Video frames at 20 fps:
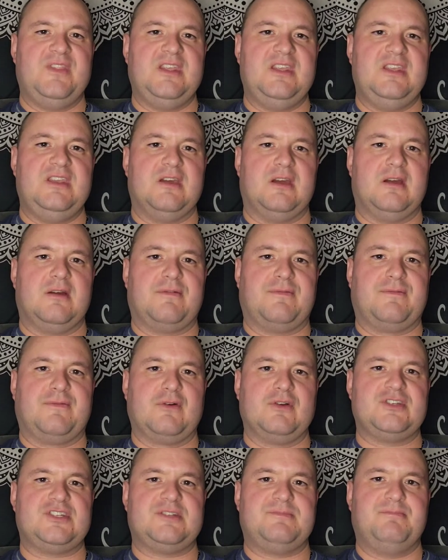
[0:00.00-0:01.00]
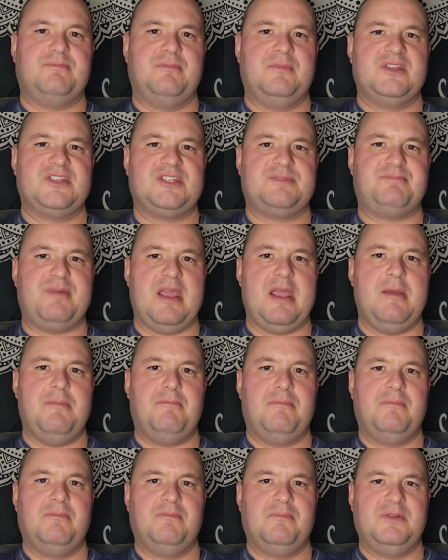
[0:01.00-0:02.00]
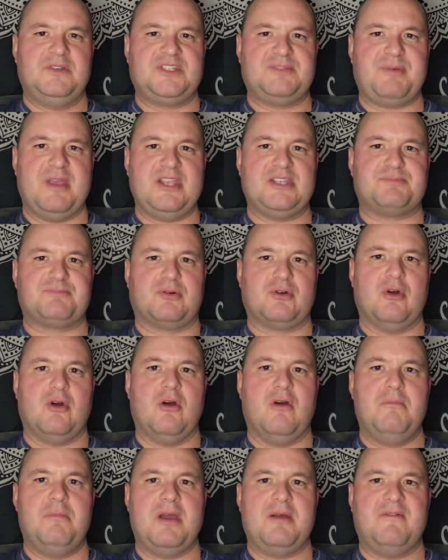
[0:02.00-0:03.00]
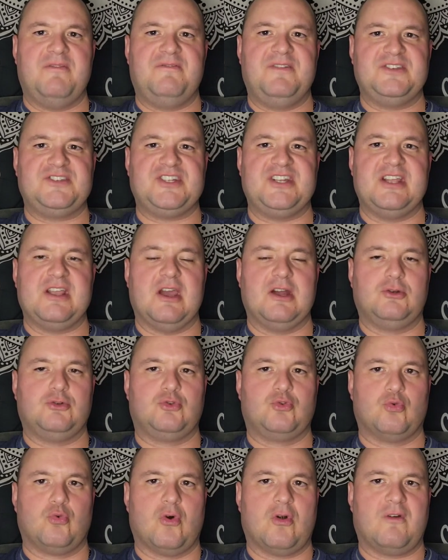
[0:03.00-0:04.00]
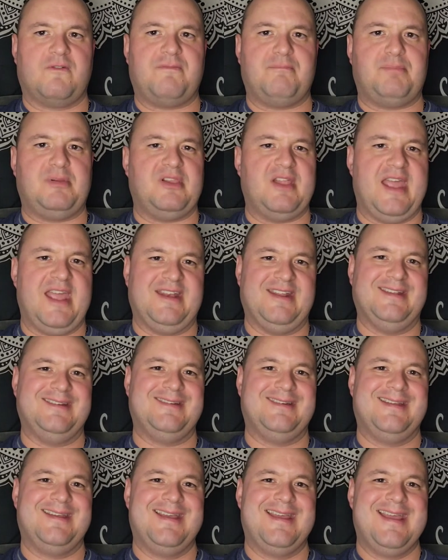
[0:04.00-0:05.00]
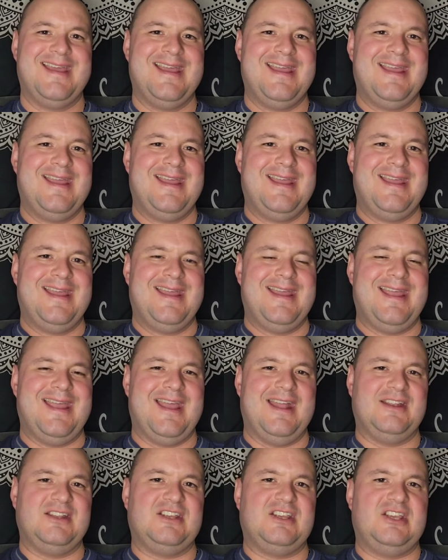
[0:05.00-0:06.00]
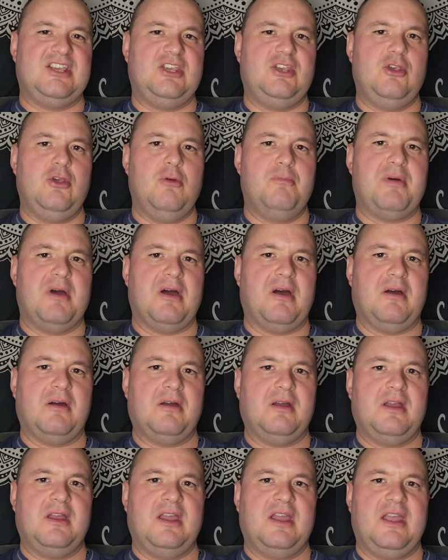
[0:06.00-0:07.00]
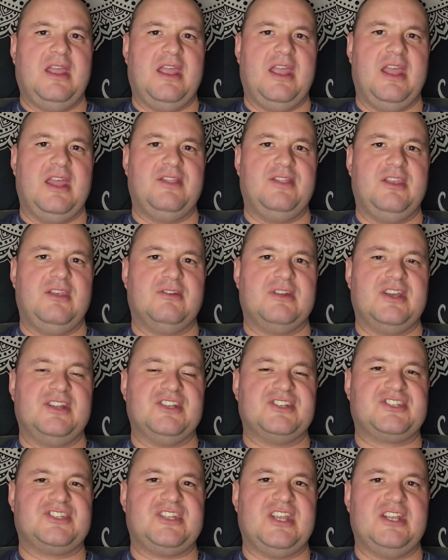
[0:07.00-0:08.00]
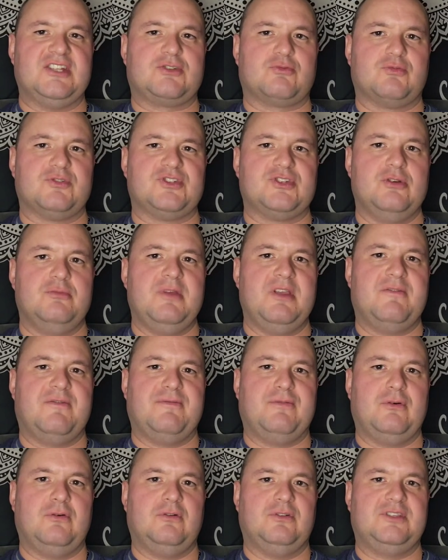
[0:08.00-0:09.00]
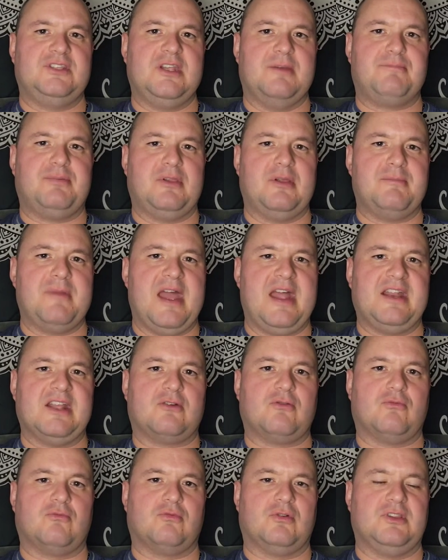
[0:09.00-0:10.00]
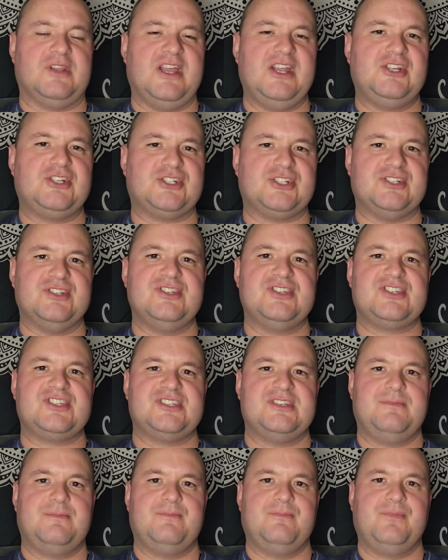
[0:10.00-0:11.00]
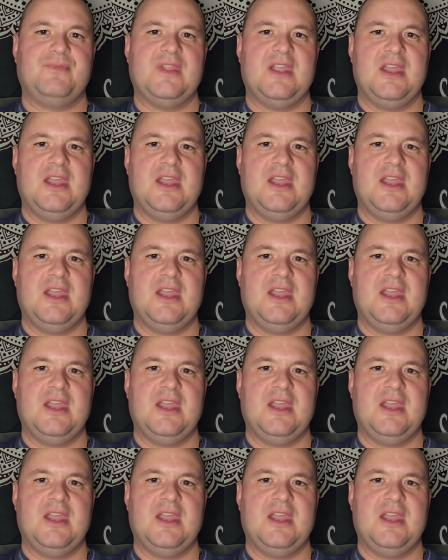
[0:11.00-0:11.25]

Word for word: The uh, first spa- space probe visiting a dwarf planet, and Cuba and the United States resuming full diplomatic relations,